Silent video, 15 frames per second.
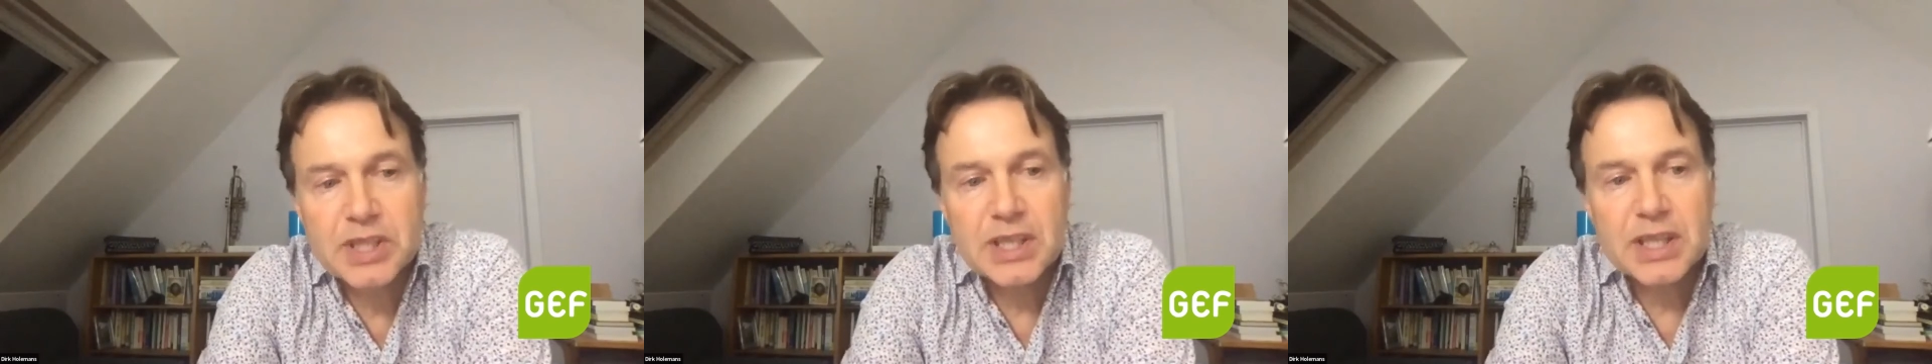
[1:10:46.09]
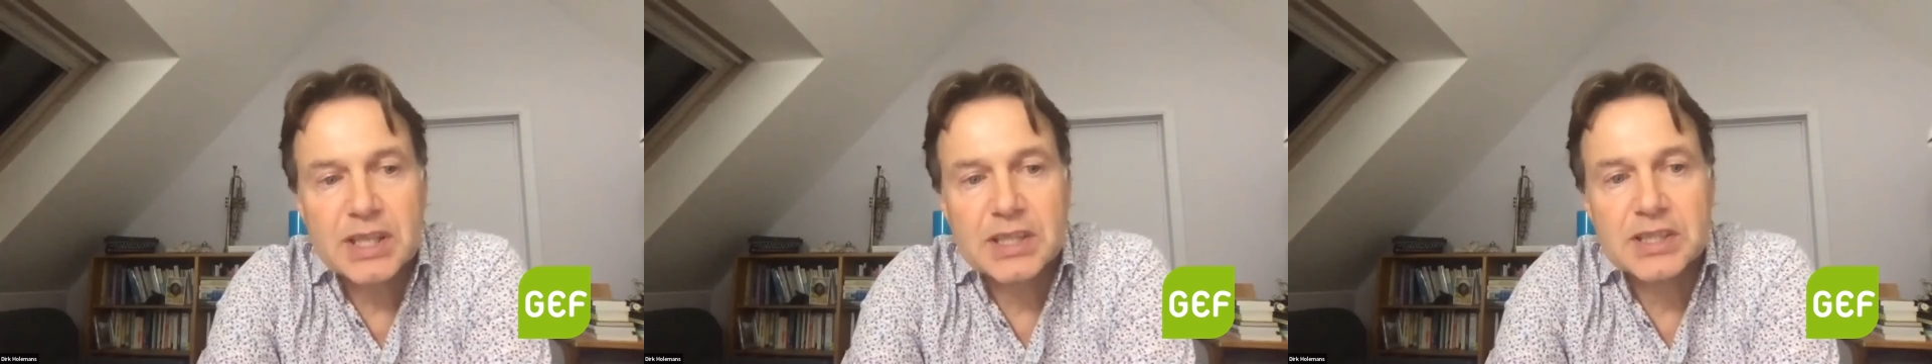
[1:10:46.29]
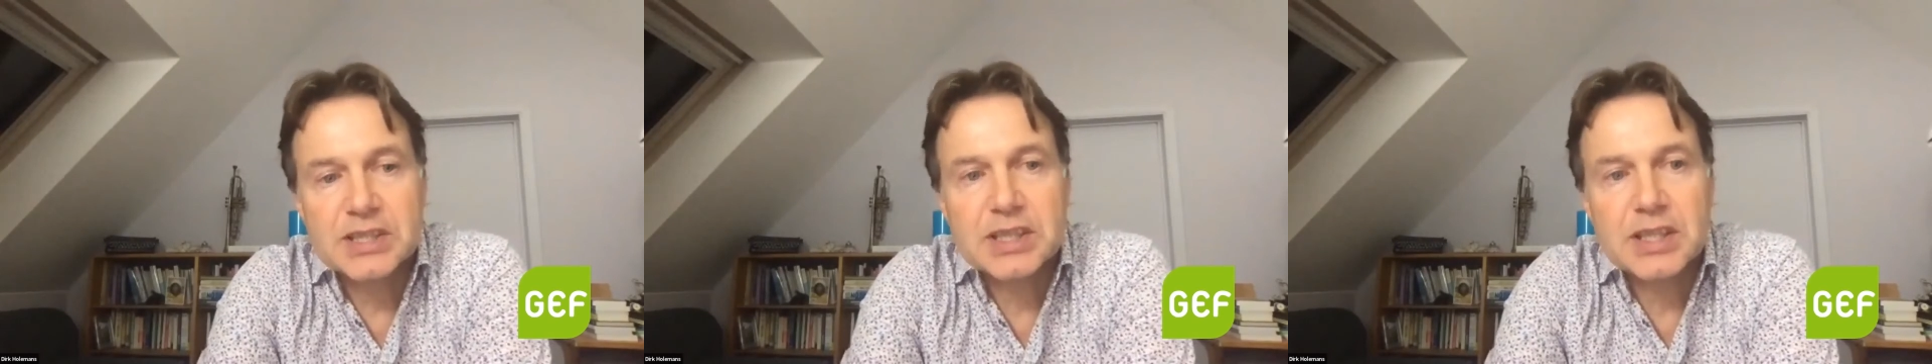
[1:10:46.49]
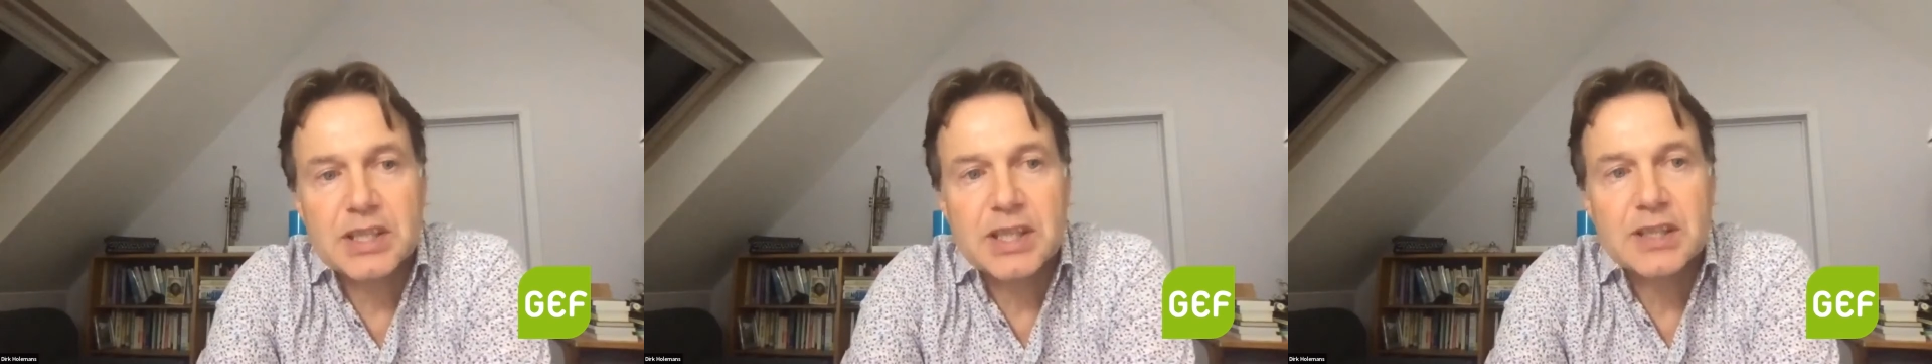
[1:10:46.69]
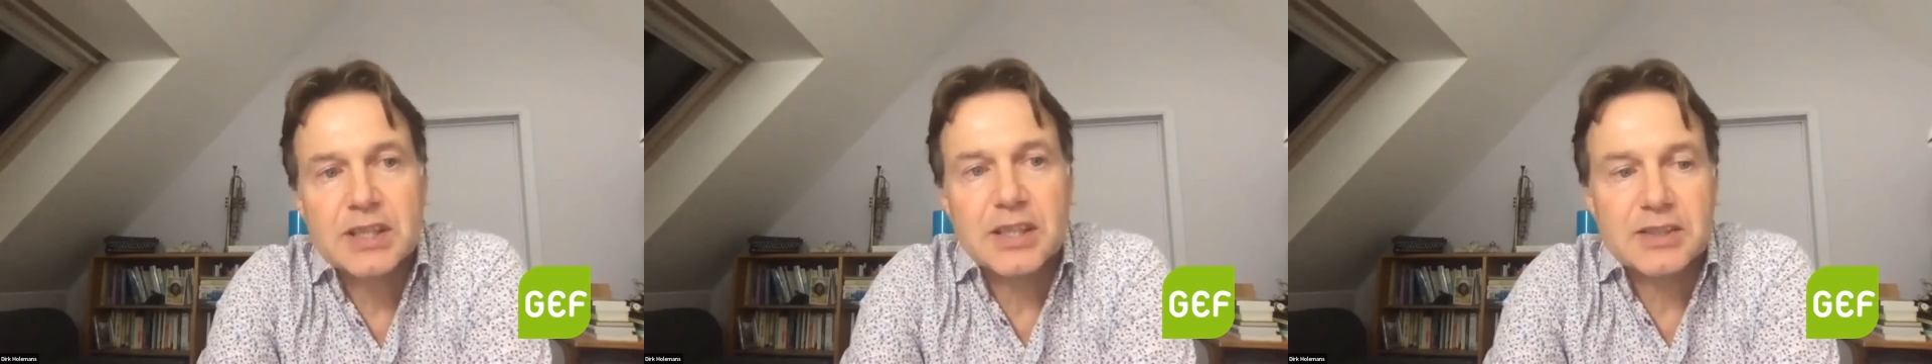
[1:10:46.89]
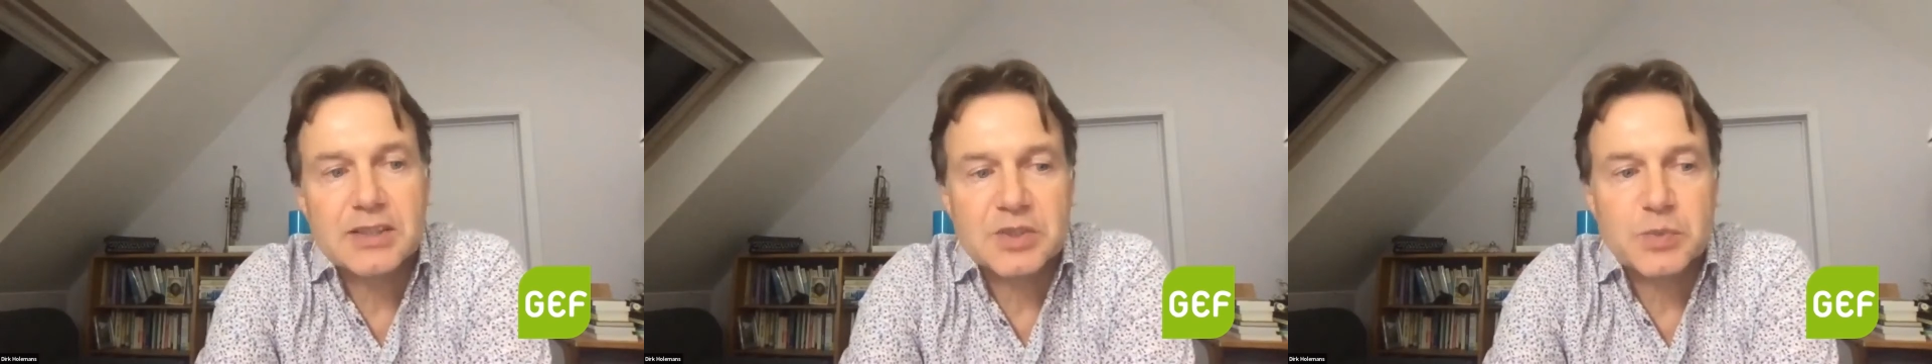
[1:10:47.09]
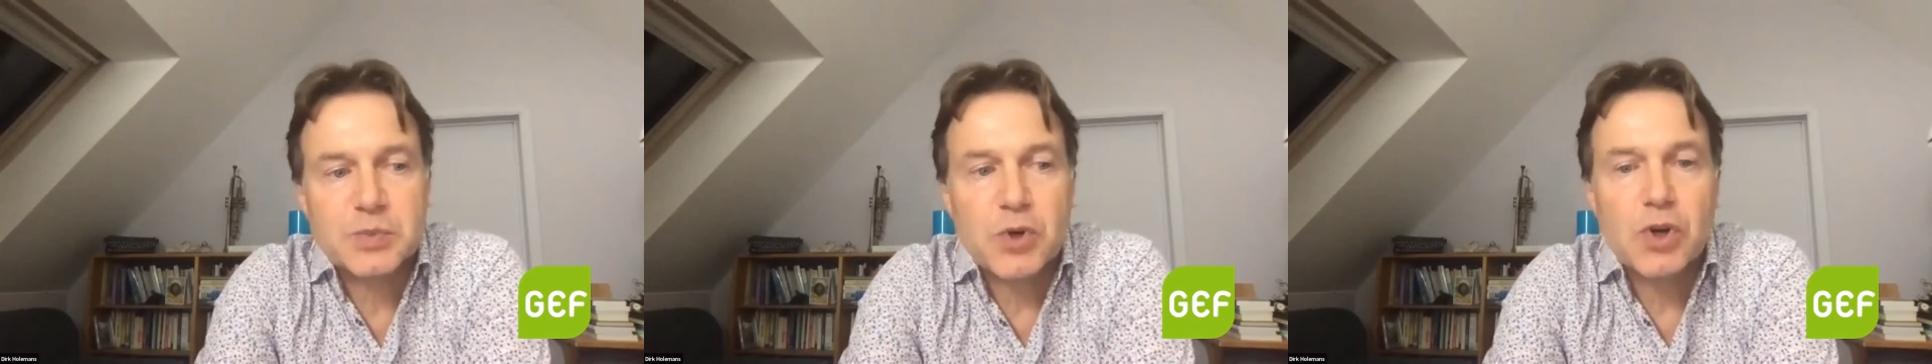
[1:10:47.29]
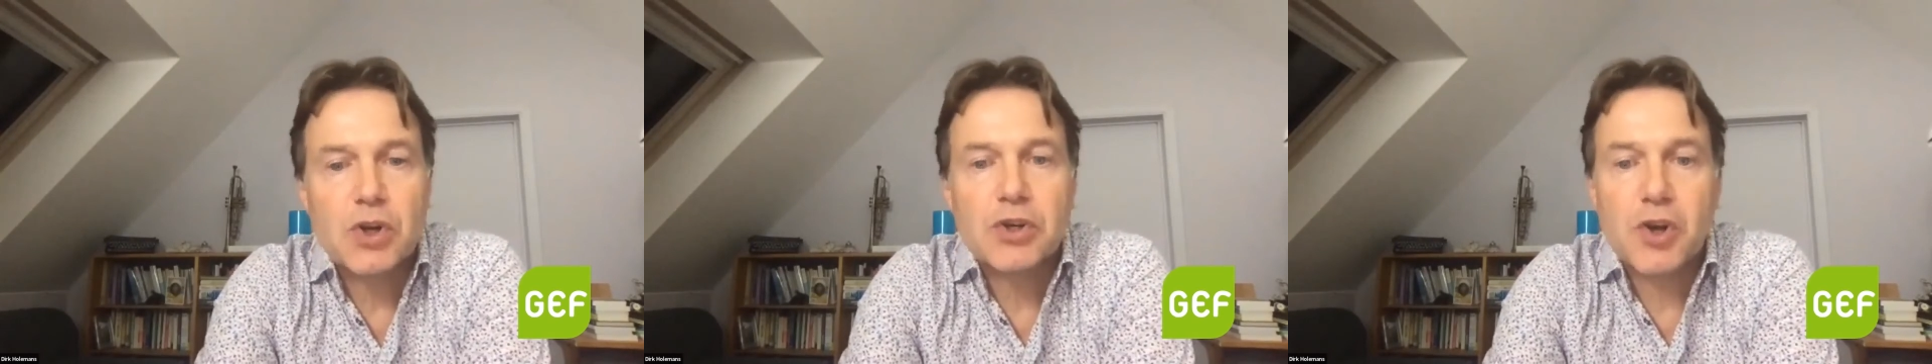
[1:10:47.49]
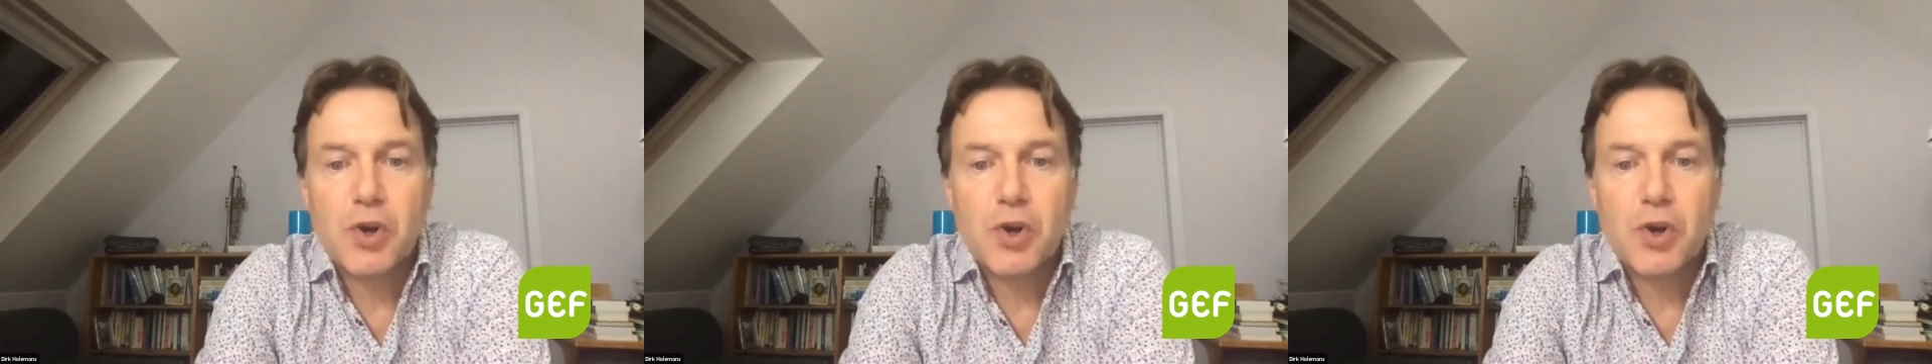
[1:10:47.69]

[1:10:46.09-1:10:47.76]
it is clear that smaller